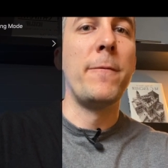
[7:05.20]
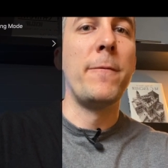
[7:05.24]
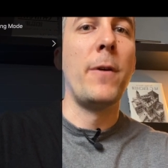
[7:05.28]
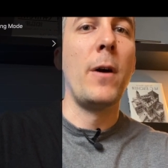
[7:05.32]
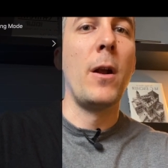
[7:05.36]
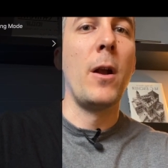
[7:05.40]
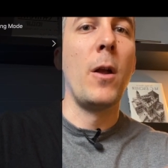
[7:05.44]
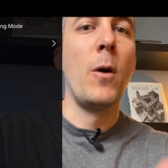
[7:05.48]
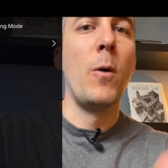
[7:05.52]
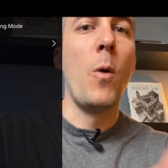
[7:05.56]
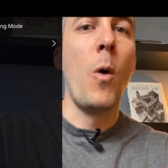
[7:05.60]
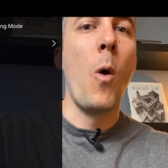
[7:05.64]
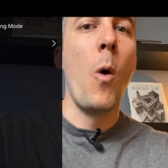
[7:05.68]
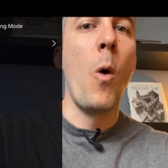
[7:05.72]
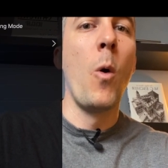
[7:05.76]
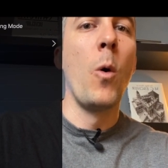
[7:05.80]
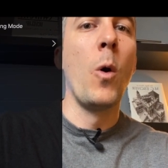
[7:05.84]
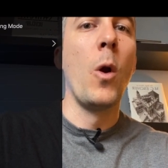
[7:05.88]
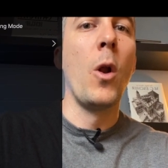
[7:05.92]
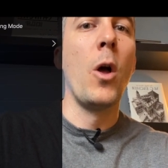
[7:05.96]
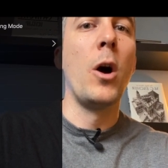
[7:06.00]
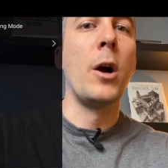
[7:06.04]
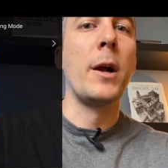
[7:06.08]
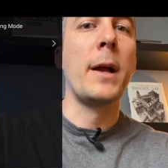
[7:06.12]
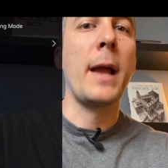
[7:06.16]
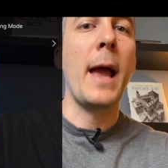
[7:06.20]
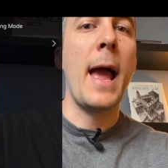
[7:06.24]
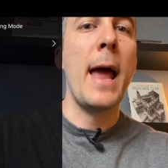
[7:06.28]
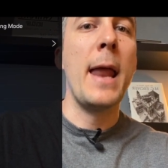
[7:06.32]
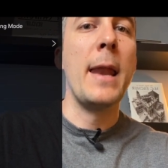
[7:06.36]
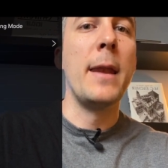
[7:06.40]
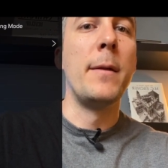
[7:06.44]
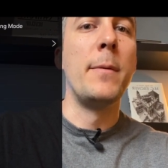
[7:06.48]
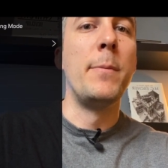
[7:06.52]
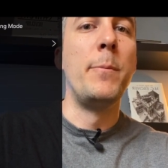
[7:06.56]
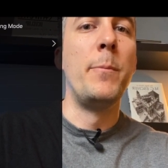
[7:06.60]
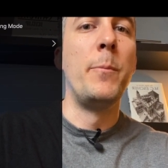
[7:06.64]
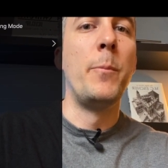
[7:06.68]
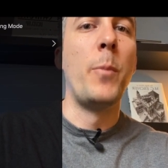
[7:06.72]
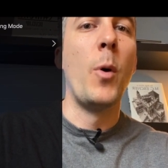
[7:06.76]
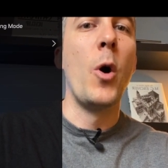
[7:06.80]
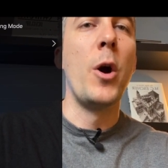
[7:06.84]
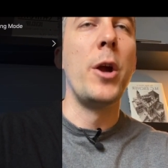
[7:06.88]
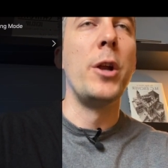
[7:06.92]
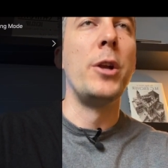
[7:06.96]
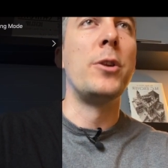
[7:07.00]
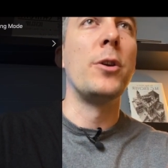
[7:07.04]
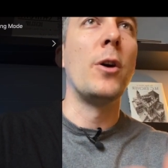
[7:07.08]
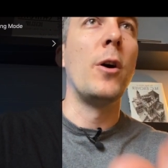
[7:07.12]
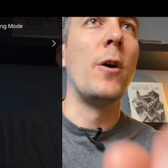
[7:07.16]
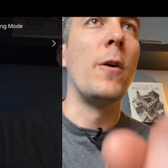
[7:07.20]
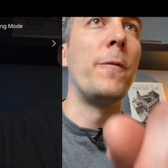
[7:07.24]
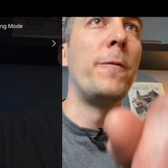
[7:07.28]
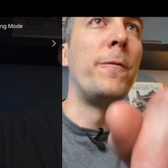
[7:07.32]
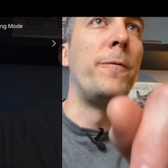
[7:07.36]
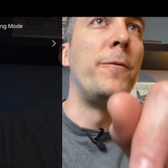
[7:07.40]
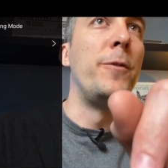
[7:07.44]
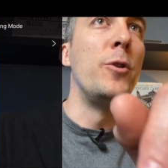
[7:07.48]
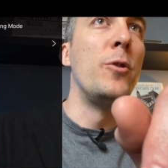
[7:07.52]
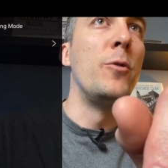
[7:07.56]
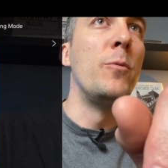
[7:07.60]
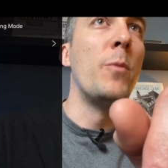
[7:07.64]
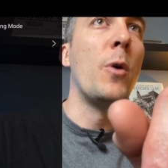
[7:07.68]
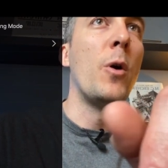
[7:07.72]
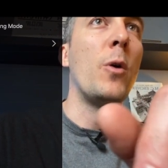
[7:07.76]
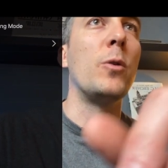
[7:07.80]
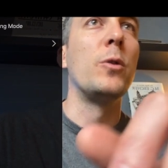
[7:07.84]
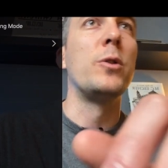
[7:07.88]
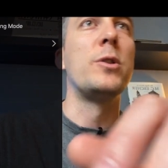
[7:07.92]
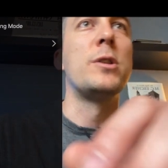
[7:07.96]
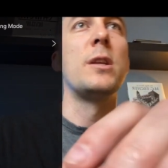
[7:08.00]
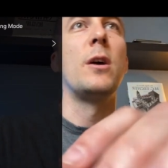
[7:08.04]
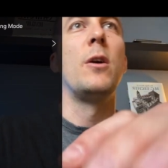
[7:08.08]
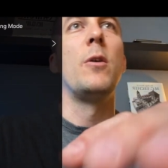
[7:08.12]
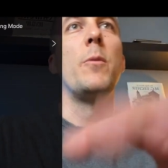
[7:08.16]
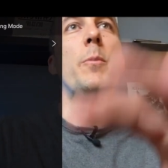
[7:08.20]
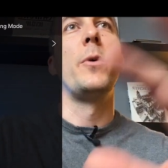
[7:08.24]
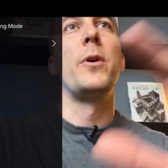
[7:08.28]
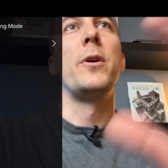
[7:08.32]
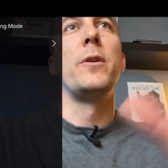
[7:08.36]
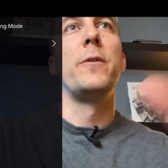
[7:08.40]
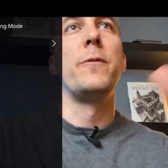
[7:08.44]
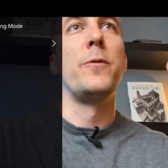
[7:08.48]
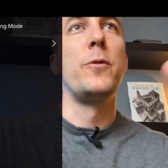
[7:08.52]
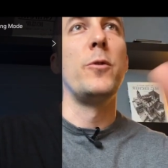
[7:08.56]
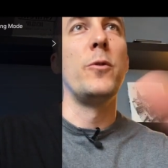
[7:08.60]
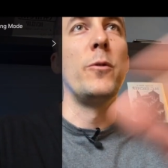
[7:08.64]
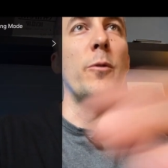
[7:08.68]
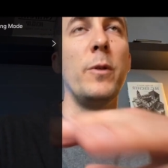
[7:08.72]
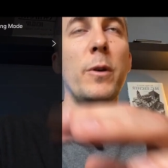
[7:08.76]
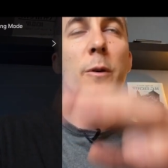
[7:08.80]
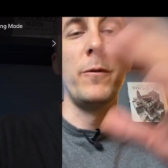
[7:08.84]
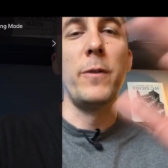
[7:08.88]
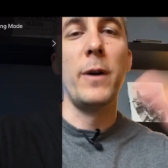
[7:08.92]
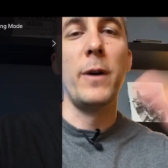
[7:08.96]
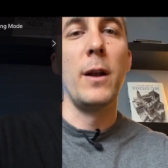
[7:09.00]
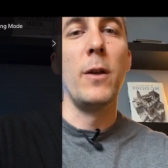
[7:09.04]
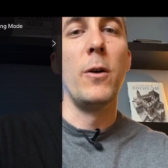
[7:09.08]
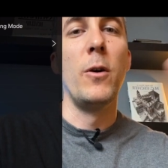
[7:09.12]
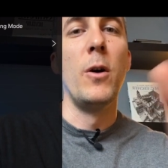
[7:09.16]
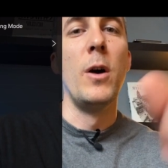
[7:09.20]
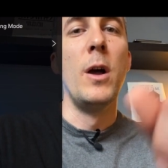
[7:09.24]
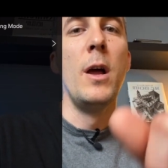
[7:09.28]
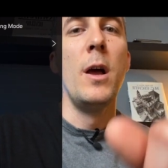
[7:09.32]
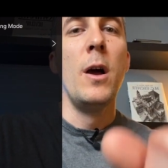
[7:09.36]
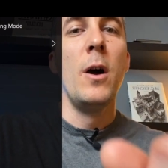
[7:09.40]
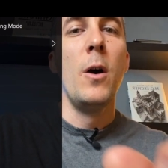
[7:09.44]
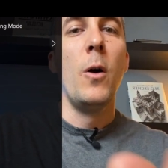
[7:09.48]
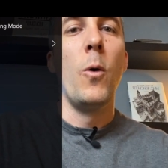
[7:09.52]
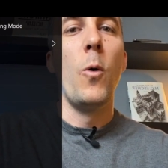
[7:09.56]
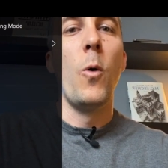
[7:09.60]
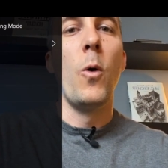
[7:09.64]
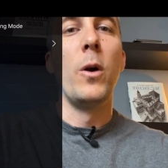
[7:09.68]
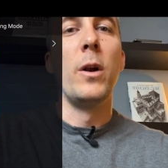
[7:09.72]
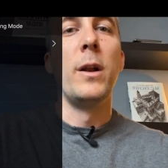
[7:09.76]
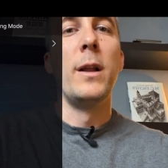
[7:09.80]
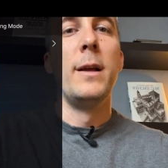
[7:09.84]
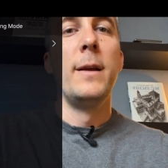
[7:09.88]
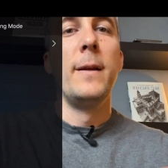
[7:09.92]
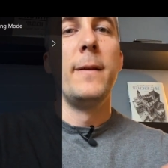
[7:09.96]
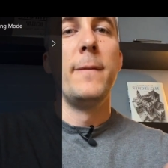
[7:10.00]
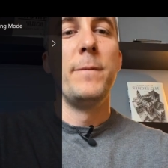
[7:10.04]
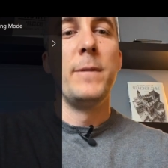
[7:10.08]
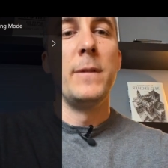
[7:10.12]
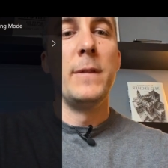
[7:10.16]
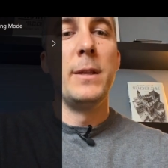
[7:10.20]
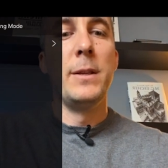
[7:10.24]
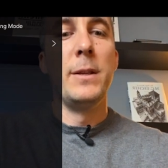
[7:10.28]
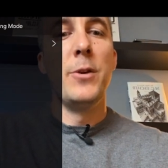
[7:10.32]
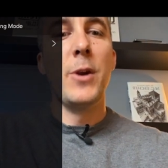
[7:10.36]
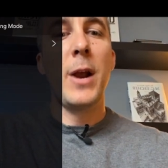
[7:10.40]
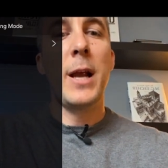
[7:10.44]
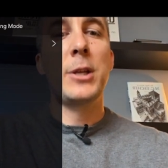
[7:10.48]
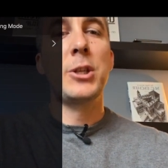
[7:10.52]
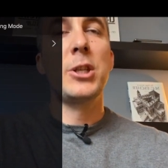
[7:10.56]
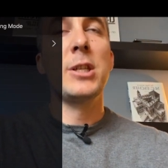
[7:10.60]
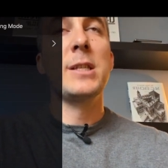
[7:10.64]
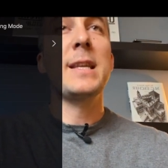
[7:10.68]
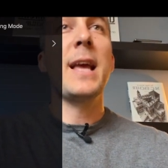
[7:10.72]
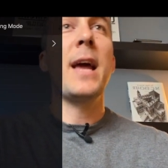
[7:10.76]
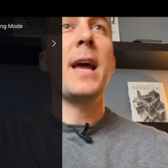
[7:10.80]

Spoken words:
follow, all lock, and point of view mode. So point of view will follow all the directions.